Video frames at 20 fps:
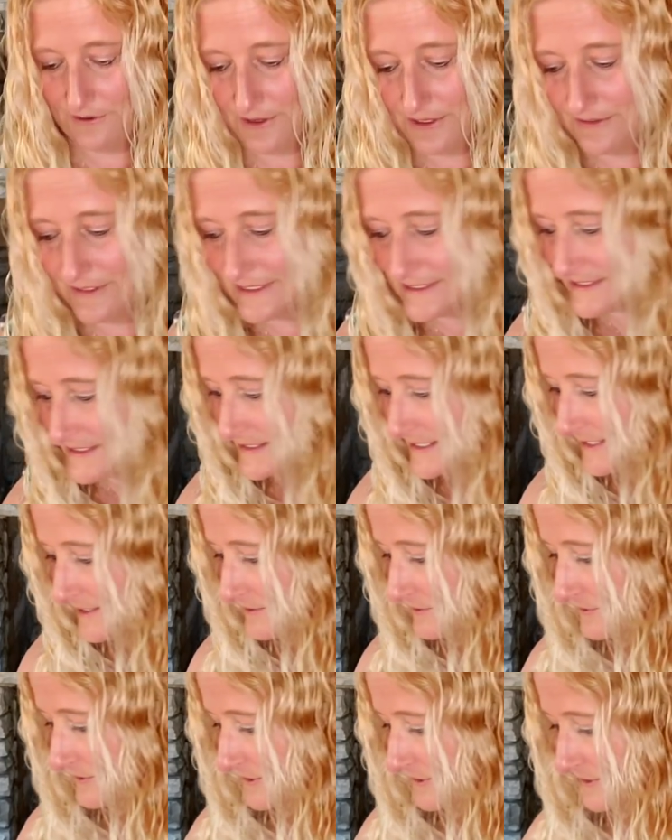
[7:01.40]
on? Let's take
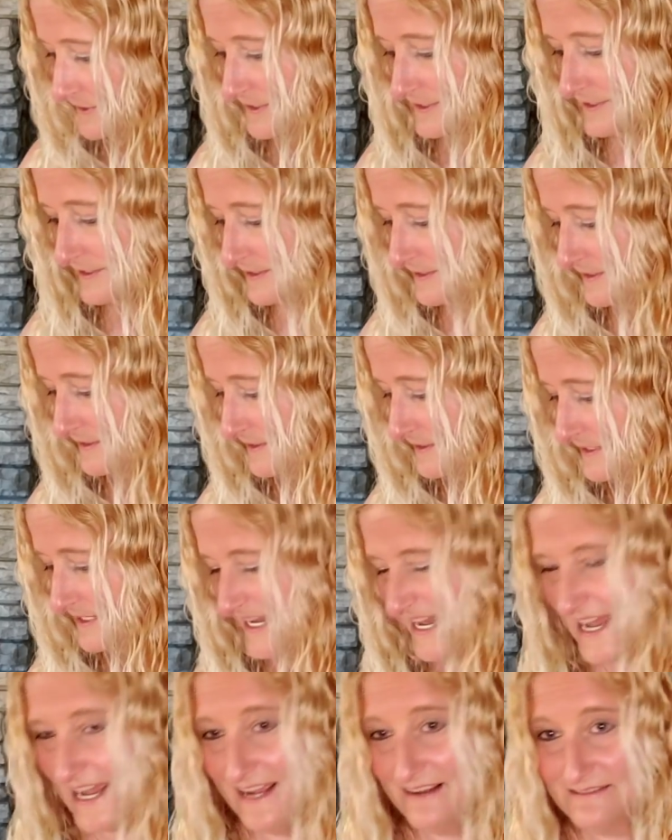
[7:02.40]
a look.
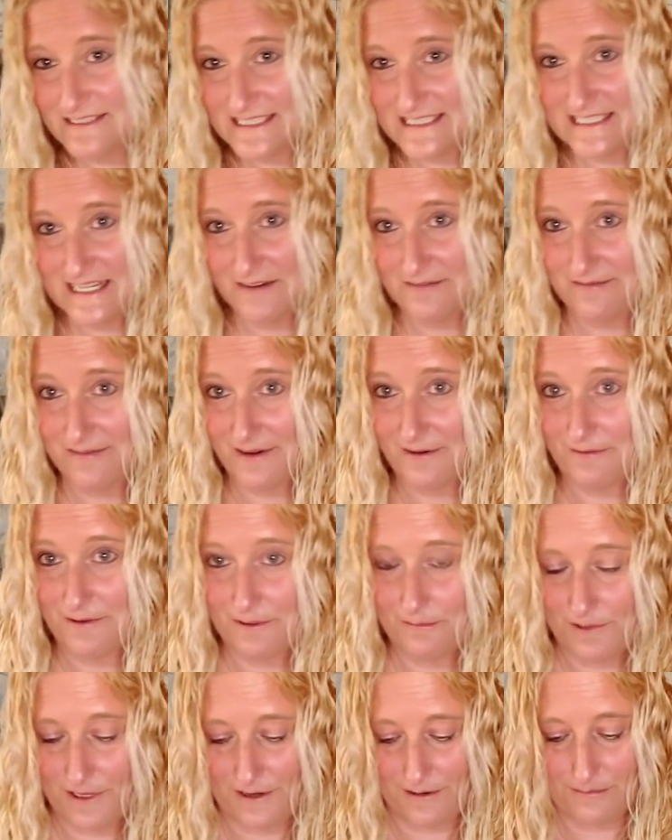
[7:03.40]
I have stuff
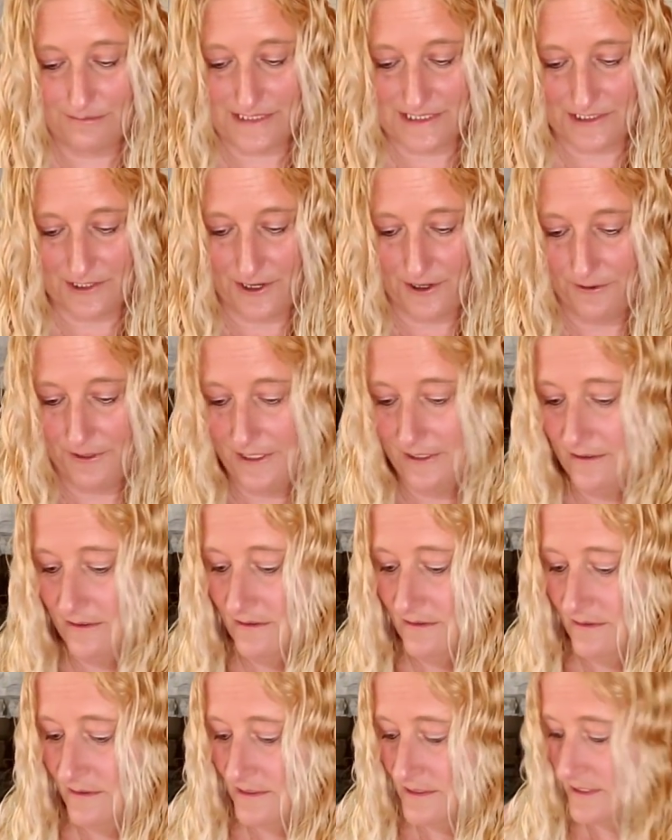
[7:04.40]
everywhere. I'm sorry.
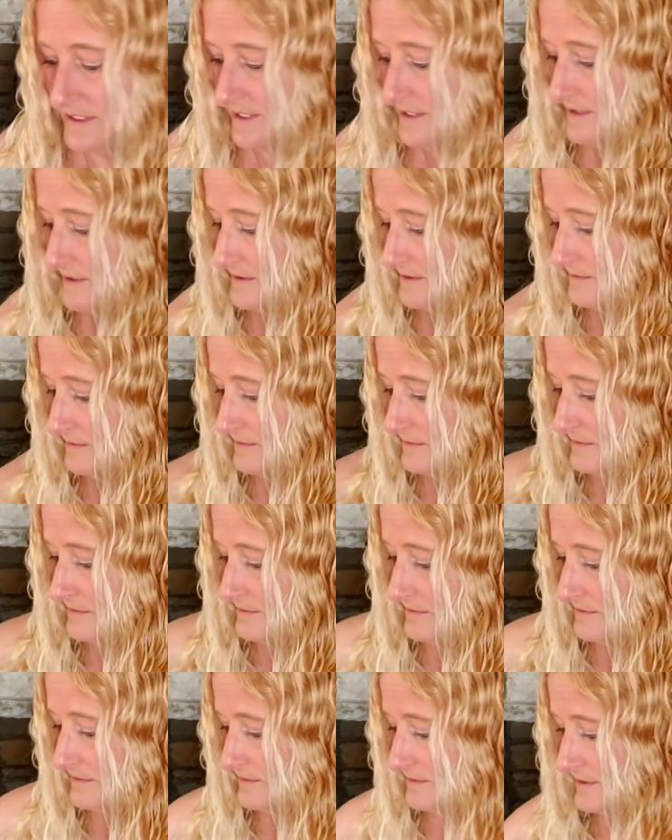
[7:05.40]
It's like
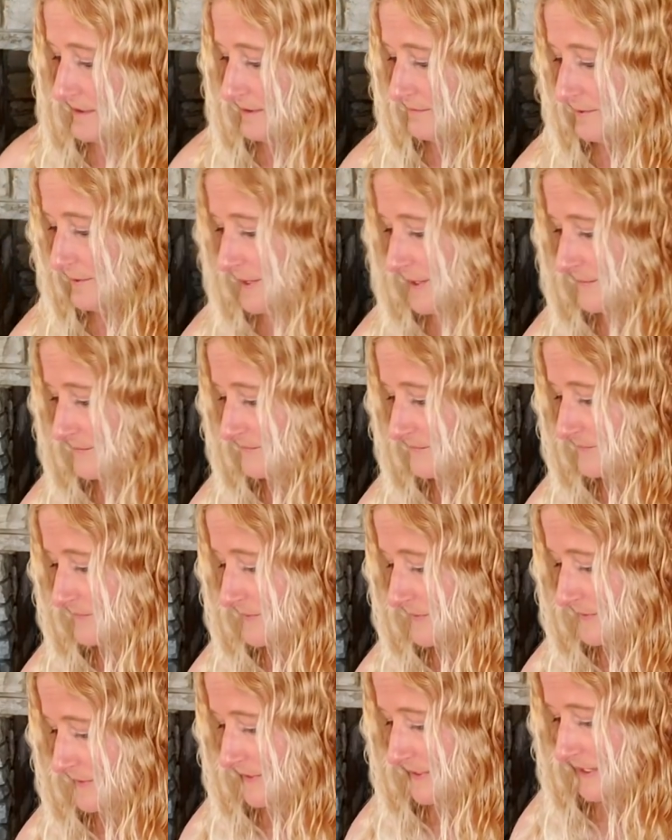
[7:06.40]
everywhere.
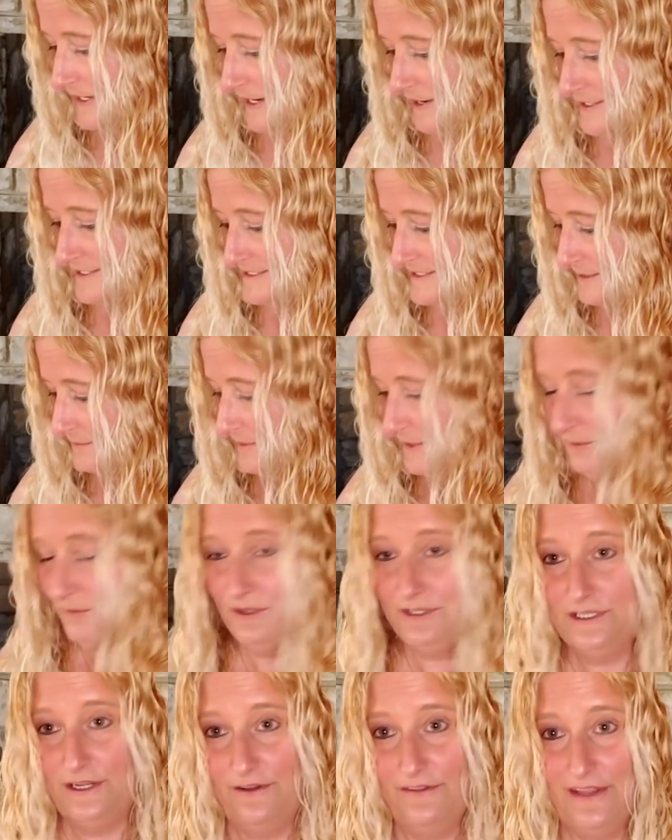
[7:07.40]
All right, so we
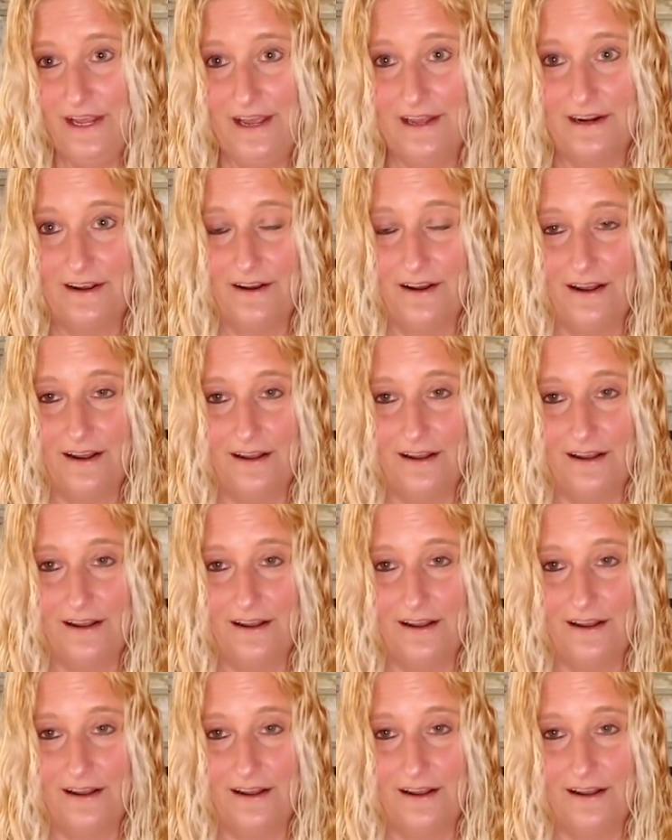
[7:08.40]
all know that